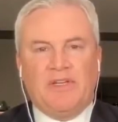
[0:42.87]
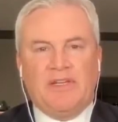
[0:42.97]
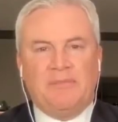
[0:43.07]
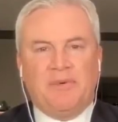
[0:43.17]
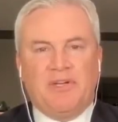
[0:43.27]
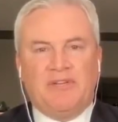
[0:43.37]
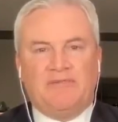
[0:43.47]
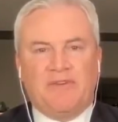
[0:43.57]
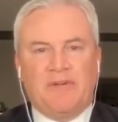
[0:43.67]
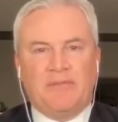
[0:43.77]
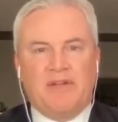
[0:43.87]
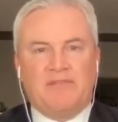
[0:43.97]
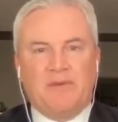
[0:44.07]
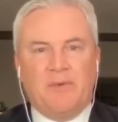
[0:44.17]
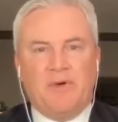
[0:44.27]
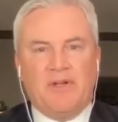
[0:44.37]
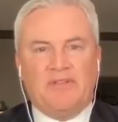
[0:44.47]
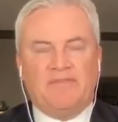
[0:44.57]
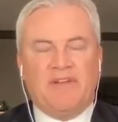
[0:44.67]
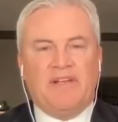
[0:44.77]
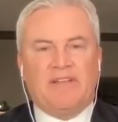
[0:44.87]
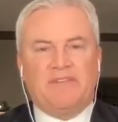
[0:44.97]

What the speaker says: input from everyone and find out the